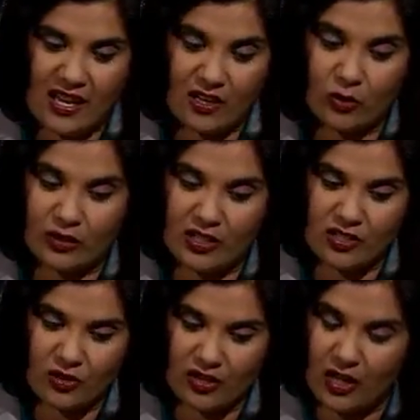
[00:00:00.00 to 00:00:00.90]
and only a
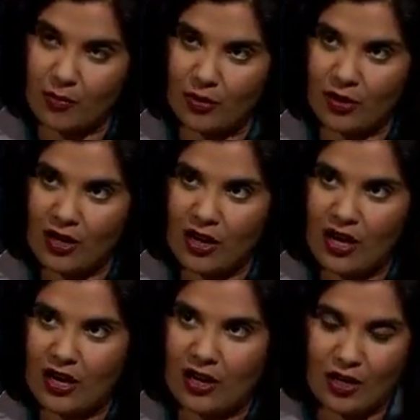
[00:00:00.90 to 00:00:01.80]
certain number
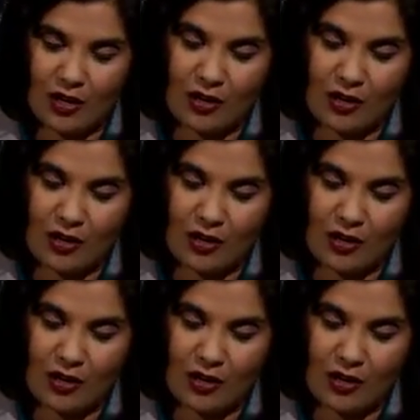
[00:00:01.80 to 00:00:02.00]
uh,